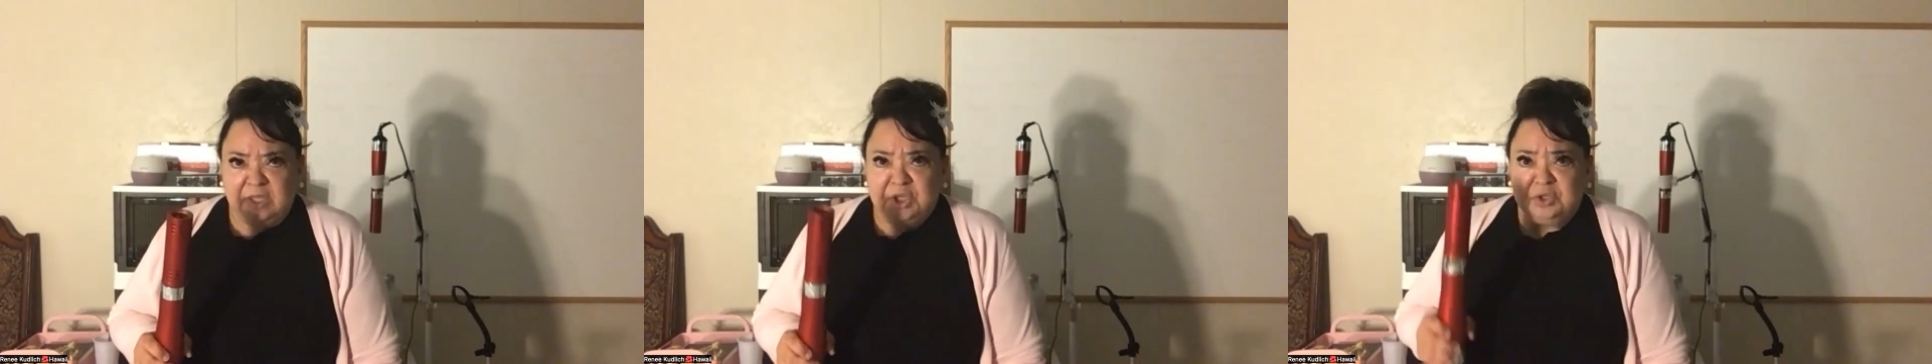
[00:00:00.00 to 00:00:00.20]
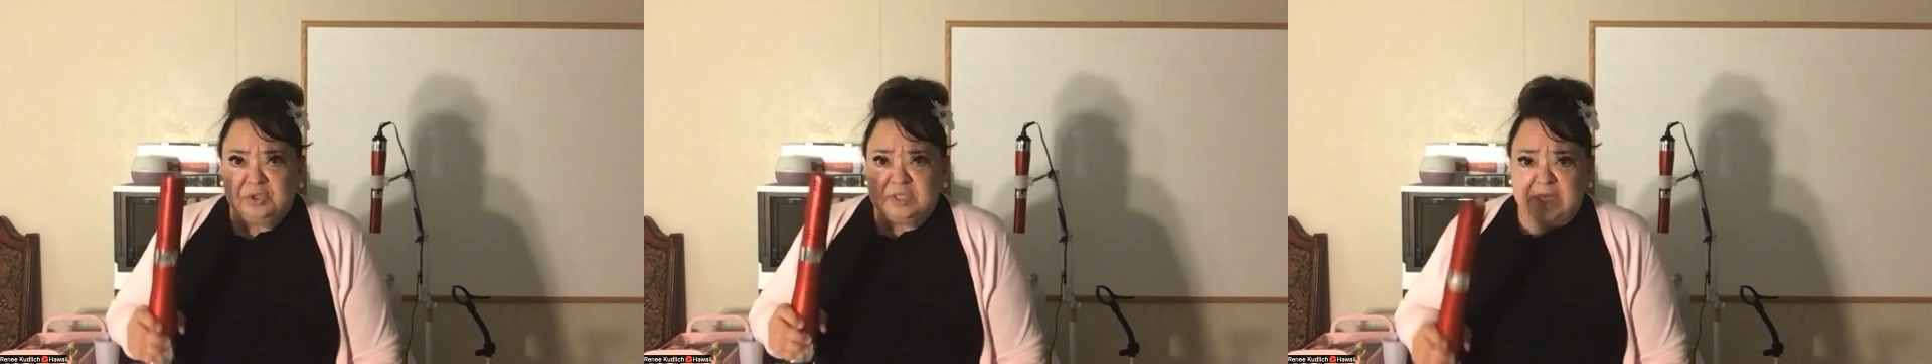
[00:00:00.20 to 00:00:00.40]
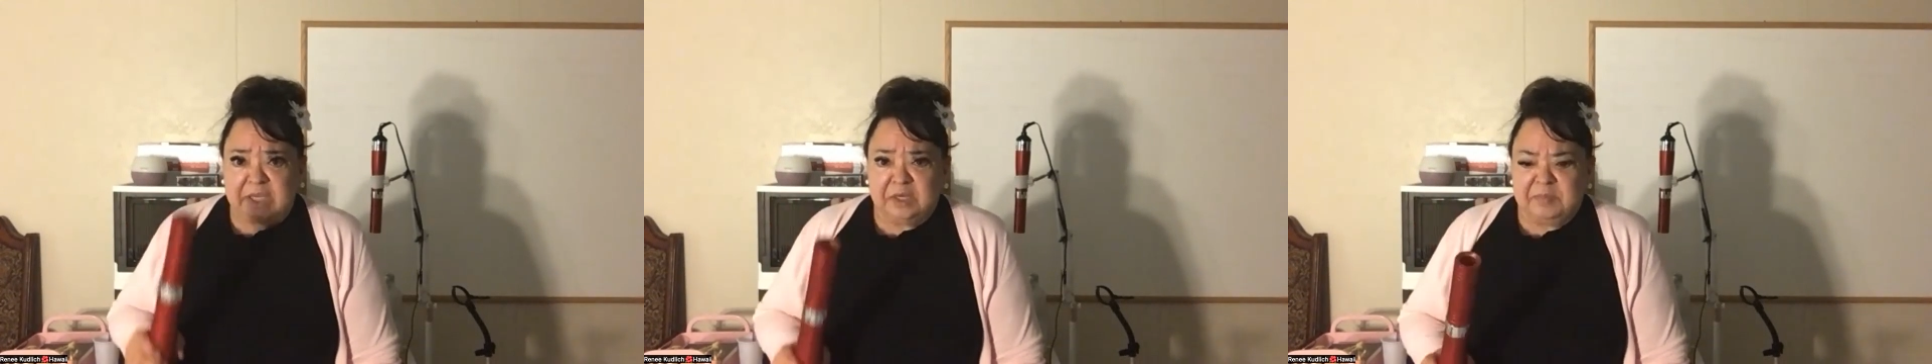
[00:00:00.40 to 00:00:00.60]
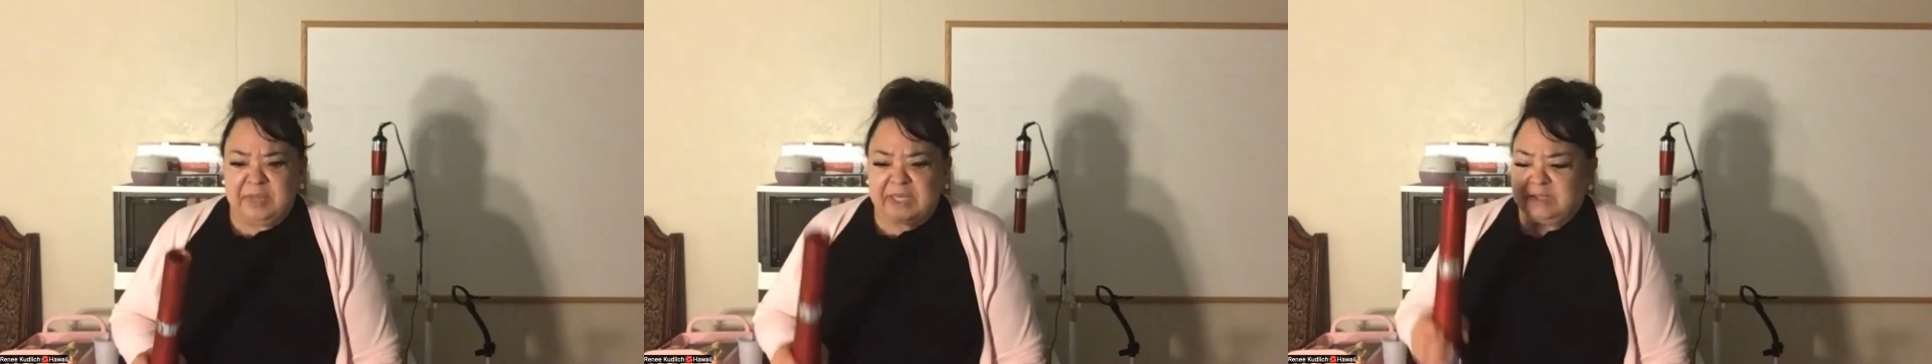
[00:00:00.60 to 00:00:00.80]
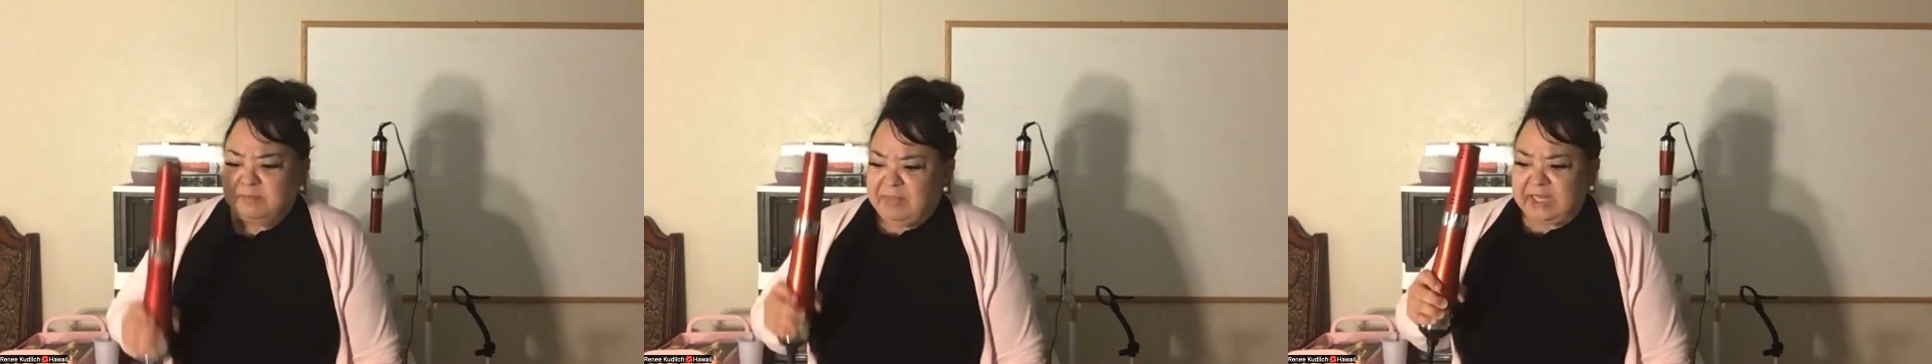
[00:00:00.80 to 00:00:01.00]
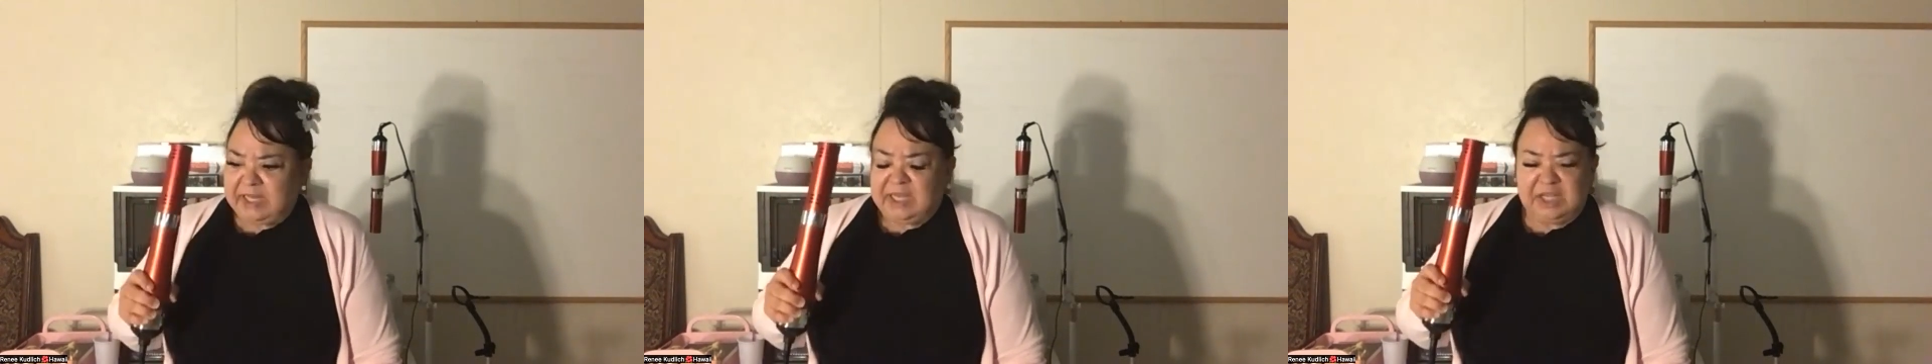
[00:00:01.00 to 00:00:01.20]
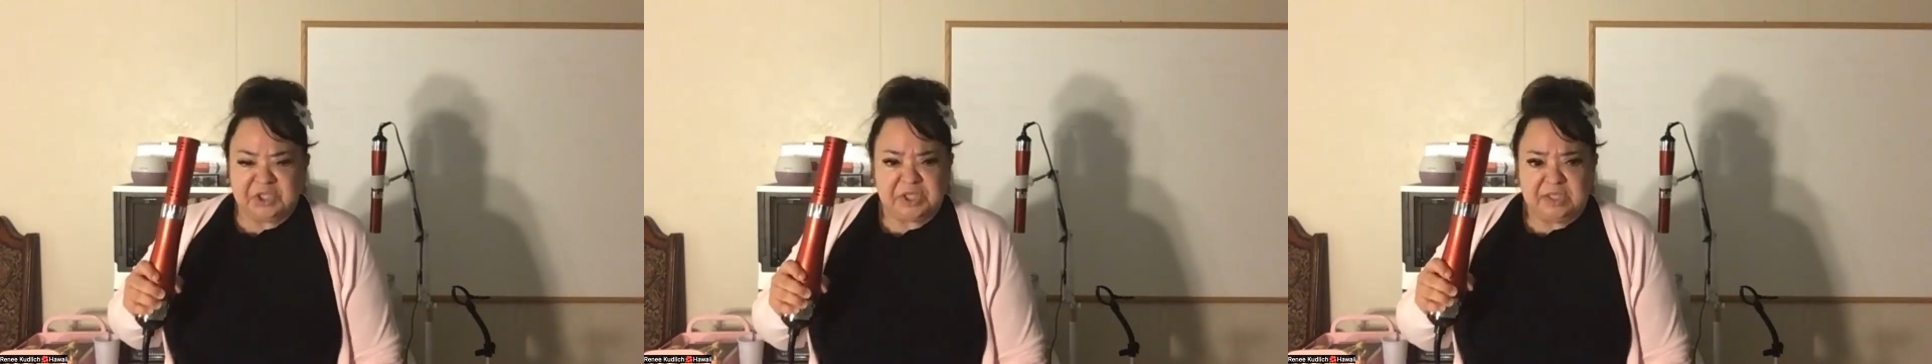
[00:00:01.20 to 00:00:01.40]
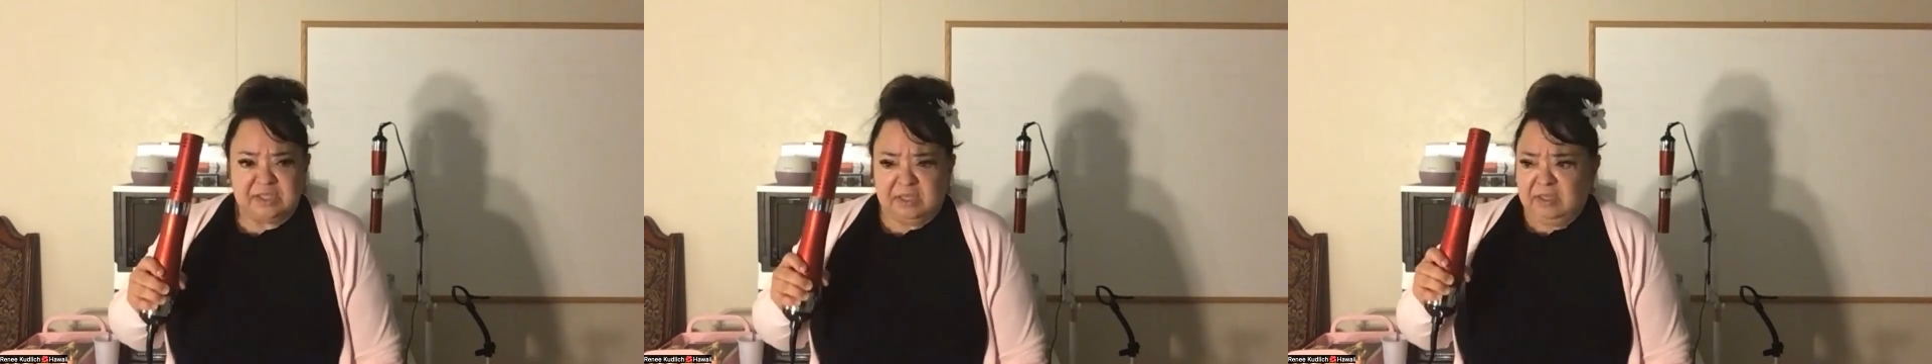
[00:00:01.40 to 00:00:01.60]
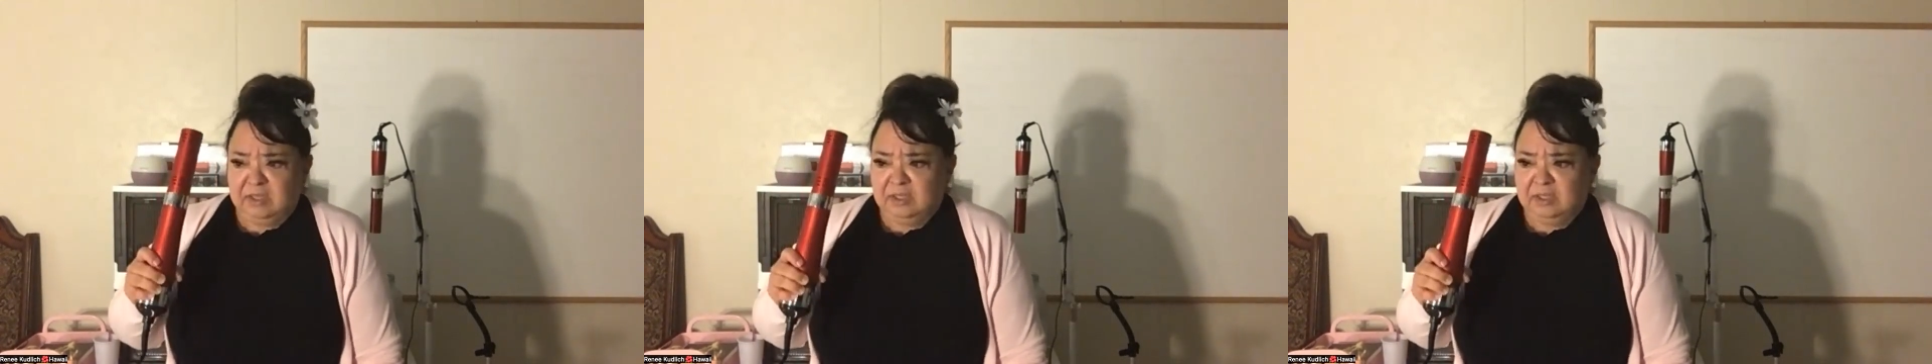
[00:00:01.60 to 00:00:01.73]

You take your medication